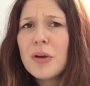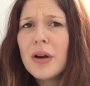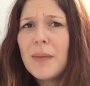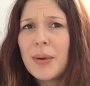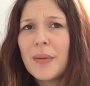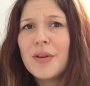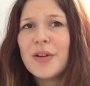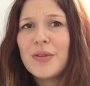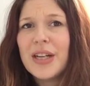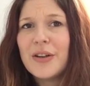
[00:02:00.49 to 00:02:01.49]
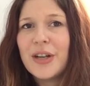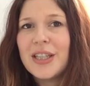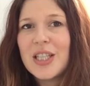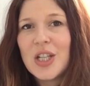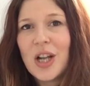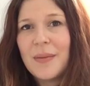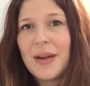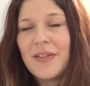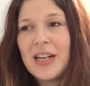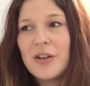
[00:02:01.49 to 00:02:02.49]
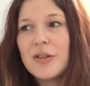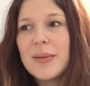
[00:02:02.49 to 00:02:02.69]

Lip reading: I'm probably going to reiterate this a lot in my videos